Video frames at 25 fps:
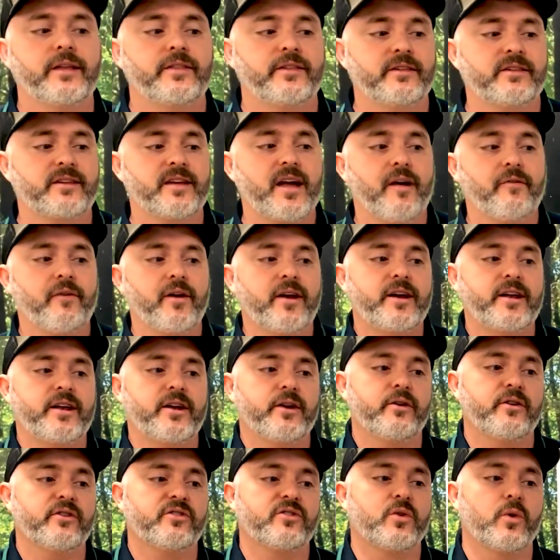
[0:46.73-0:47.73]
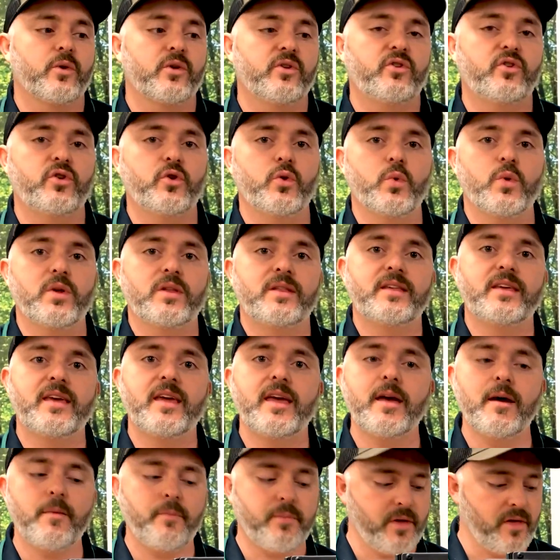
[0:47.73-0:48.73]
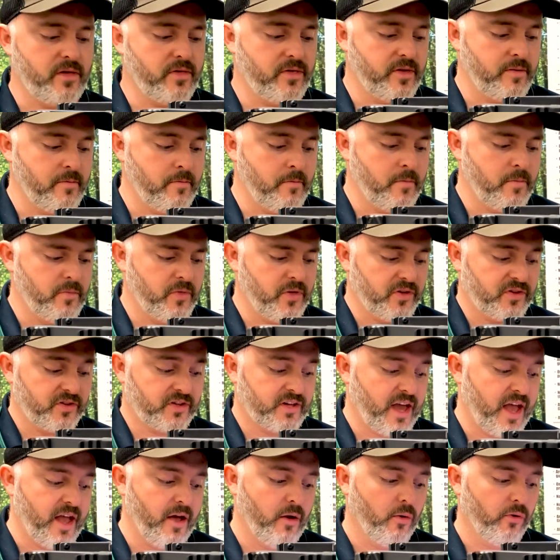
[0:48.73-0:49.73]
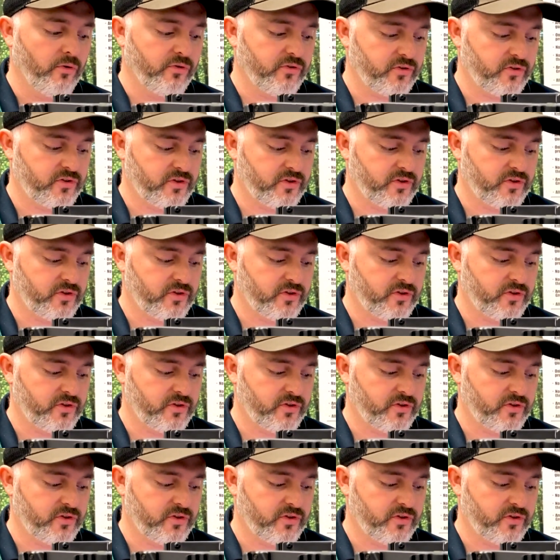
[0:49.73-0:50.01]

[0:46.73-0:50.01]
This guy right here is going to tip the scales,